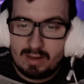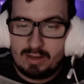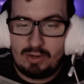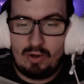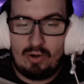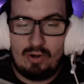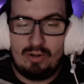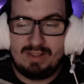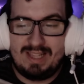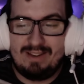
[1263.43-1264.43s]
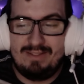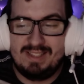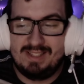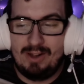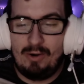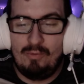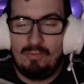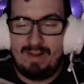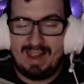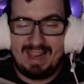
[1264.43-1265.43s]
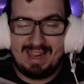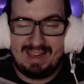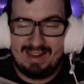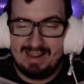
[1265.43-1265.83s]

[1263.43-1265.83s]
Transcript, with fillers: Yo, there is no way.